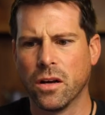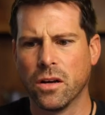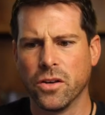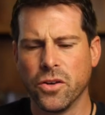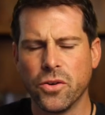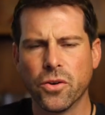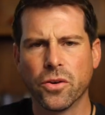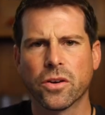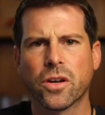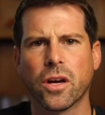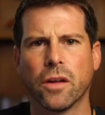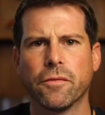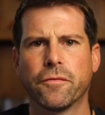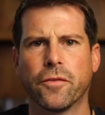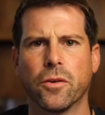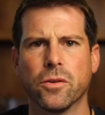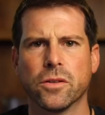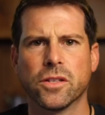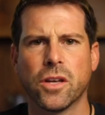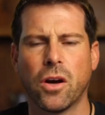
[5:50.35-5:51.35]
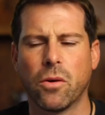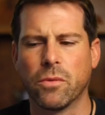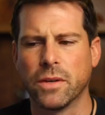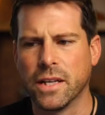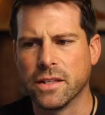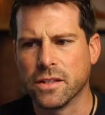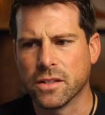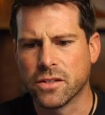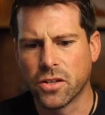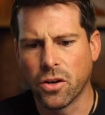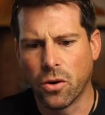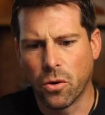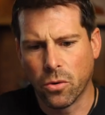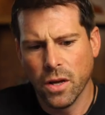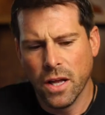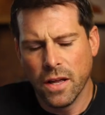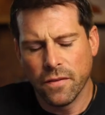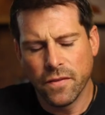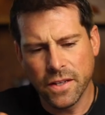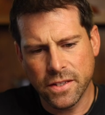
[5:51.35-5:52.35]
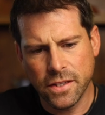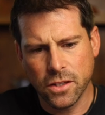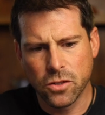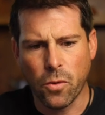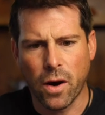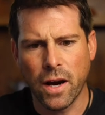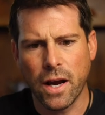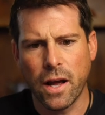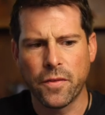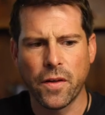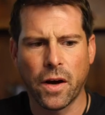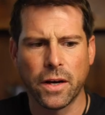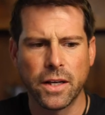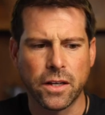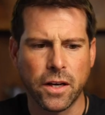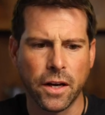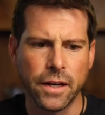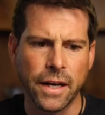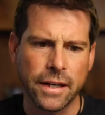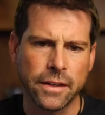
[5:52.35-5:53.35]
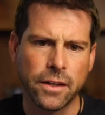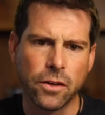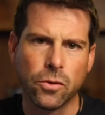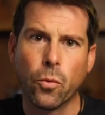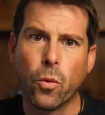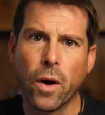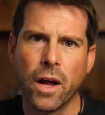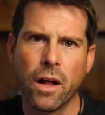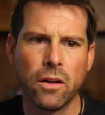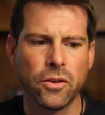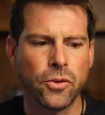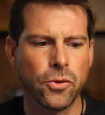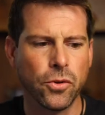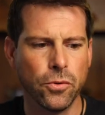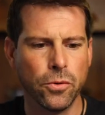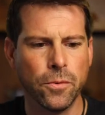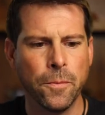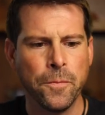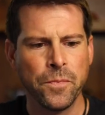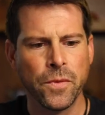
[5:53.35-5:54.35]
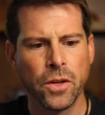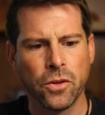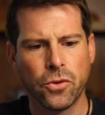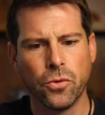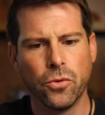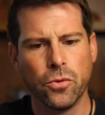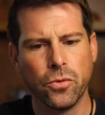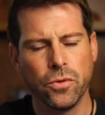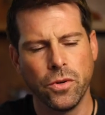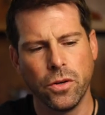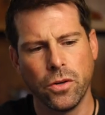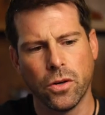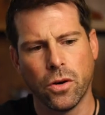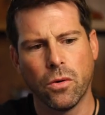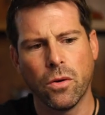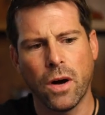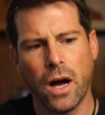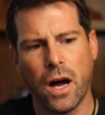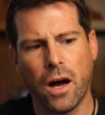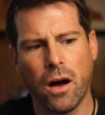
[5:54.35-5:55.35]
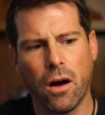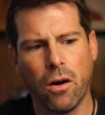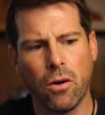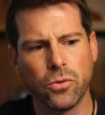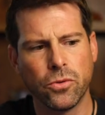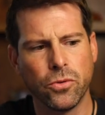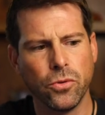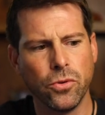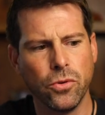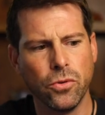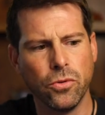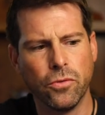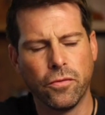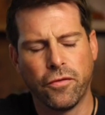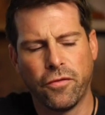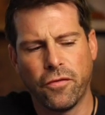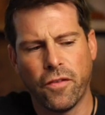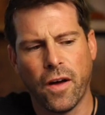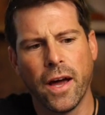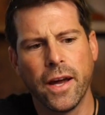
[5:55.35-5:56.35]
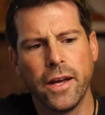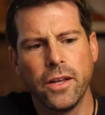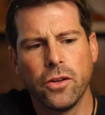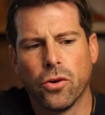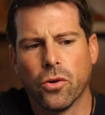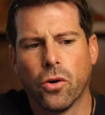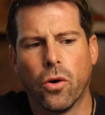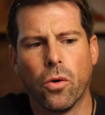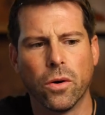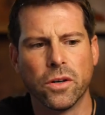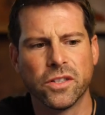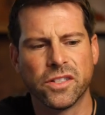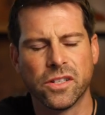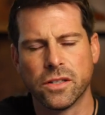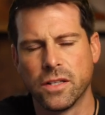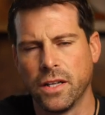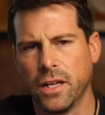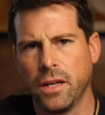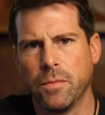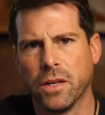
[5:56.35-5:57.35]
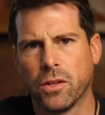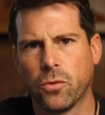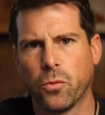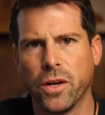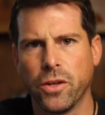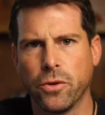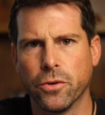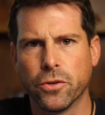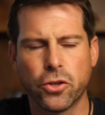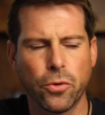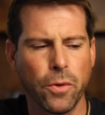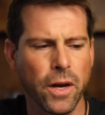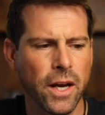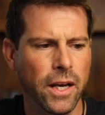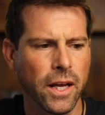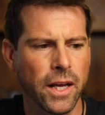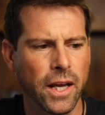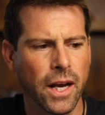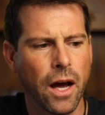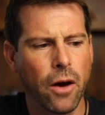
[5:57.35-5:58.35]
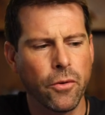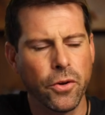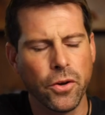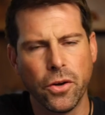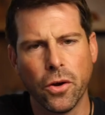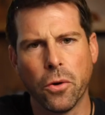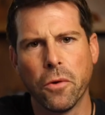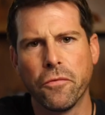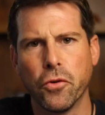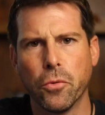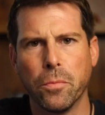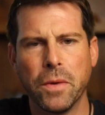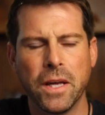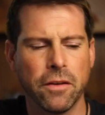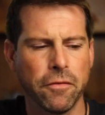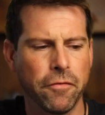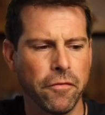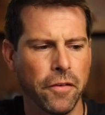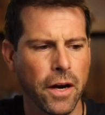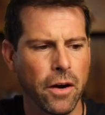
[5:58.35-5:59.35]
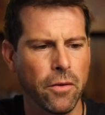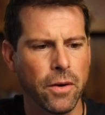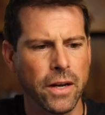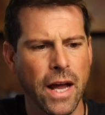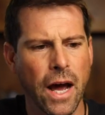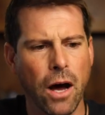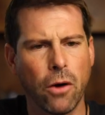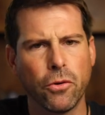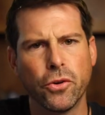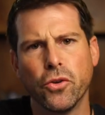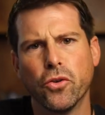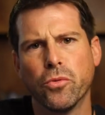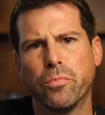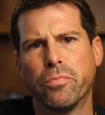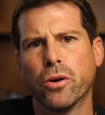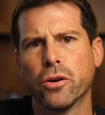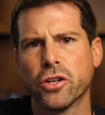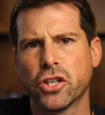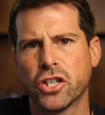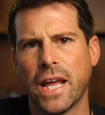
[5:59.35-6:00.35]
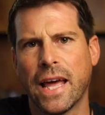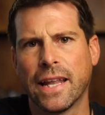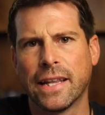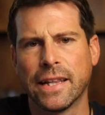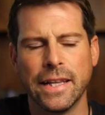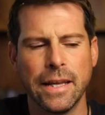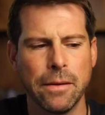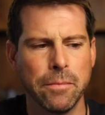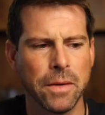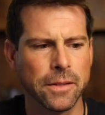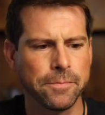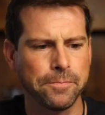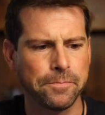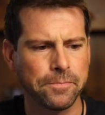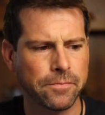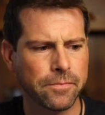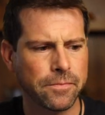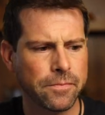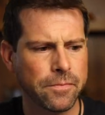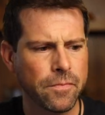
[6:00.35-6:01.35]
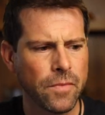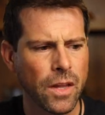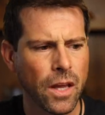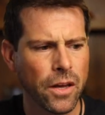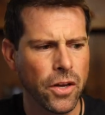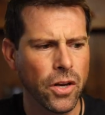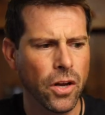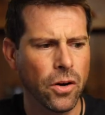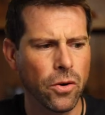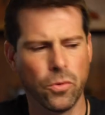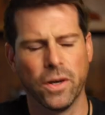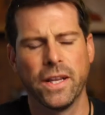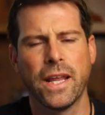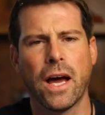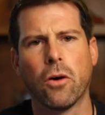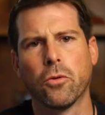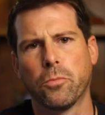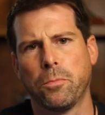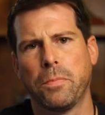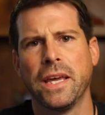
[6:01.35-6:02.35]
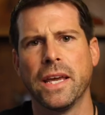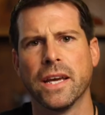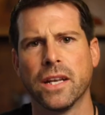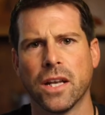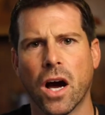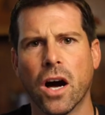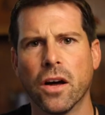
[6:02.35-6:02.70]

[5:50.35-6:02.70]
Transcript: your comfort zone. And so this is why I thought it connected well to, you know, how do you find your horse's limit when you're training, and how do you know if you're being fair, and how do you push that limit, you know, without being